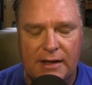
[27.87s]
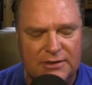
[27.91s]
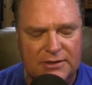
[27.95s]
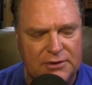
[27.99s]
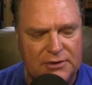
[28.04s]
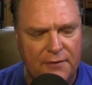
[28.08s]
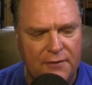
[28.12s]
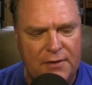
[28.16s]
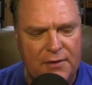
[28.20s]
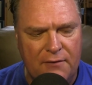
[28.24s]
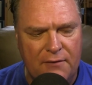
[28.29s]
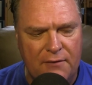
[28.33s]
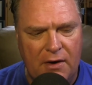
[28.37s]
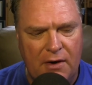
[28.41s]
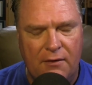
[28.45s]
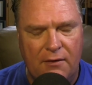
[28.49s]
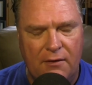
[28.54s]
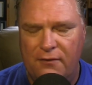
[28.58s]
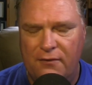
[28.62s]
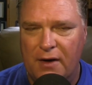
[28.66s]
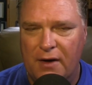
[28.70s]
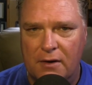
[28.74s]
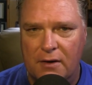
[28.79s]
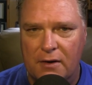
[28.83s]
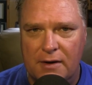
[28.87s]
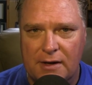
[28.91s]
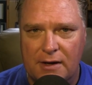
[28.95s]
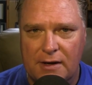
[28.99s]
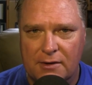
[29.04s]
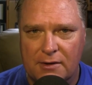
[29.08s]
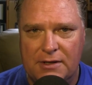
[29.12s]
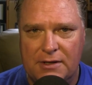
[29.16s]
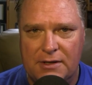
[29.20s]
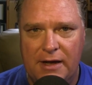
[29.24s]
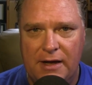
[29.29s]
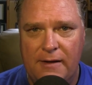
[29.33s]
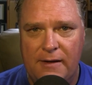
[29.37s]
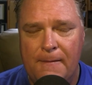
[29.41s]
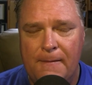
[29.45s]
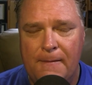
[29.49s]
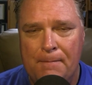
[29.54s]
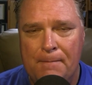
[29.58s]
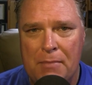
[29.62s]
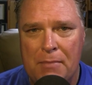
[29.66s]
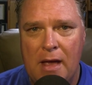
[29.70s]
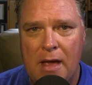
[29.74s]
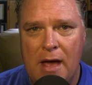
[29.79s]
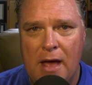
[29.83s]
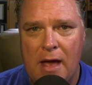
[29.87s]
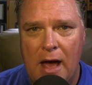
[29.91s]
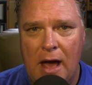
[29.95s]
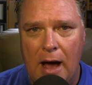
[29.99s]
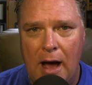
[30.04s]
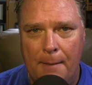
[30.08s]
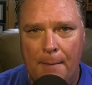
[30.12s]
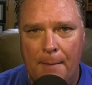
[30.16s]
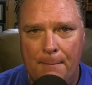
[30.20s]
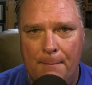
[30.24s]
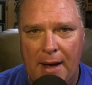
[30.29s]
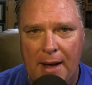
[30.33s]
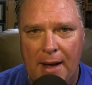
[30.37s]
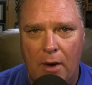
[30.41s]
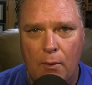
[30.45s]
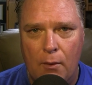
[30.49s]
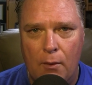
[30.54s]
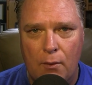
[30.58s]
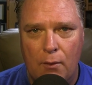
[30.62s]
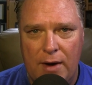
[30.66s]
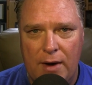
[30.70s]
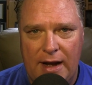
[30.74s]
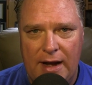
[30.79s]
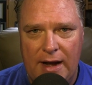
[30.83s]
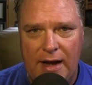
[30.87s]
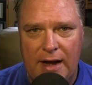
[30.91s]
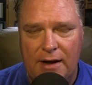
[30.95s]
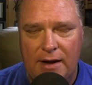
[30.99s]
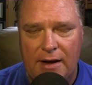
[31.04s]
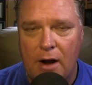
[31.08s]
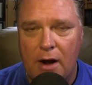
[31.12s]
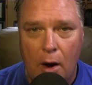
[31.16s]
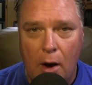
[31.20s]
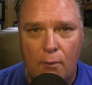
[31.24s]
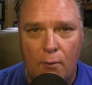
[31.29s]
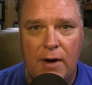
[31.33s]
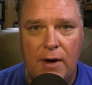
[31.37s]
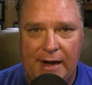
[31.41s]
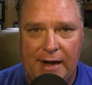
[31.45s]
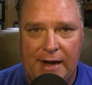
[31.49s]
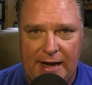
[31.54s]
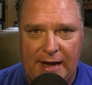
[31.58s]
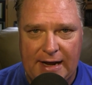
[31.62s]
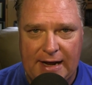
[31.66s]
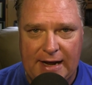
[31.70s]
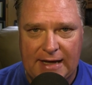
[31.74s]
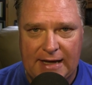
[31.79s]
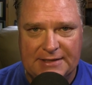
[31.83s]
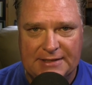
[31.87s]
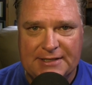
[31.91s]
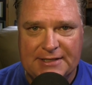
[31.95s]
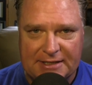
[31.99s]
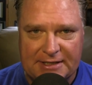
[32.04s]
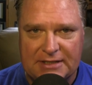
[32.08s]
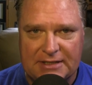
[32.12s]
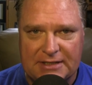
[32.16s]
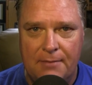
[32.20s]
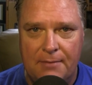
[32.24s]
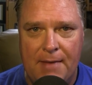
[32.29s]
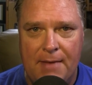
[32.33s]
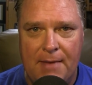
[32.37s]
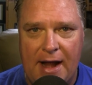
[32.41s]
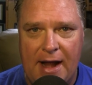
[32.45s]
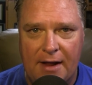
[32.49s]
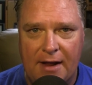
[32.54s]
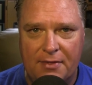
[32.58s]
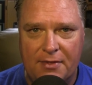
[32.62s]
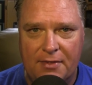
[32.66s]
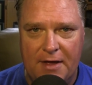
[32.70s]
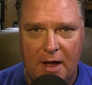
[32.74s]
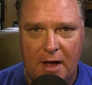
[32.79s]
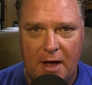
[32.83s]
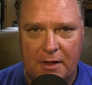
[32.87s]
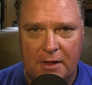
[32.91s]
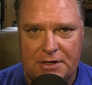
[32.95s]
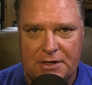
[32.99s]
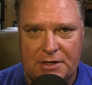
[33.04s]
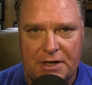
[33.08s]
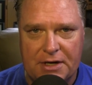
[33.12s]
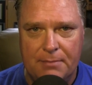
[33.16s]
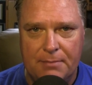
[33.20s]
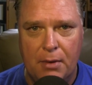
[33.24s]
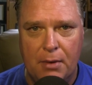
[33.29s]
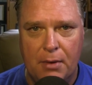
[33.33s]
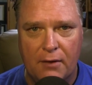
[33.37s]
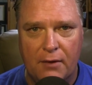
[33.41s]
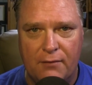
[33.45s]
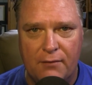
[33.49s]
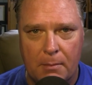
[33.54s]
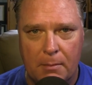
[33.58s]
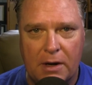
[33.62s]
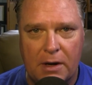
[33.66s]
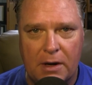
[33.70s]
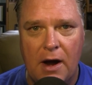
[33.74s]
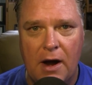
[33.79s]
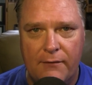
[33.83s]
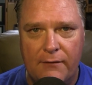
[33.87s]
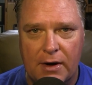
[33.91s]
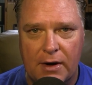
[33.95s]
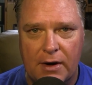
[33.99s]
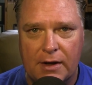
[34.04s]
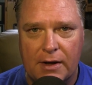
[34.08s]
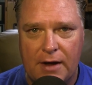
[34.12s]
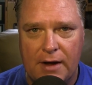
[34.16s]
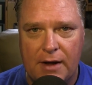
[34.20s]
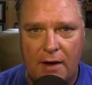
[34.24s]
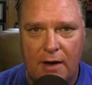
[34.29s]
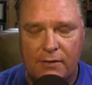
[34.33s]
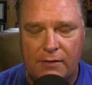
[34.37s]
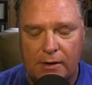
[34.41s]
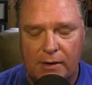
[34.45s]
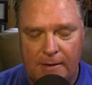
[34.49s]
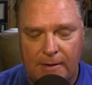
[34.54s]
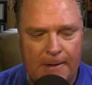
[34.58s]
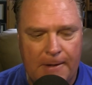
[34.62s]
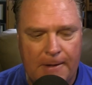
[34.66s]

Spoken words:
So if you've ever felt guilty about not reading a systematic theology book from cover to cover,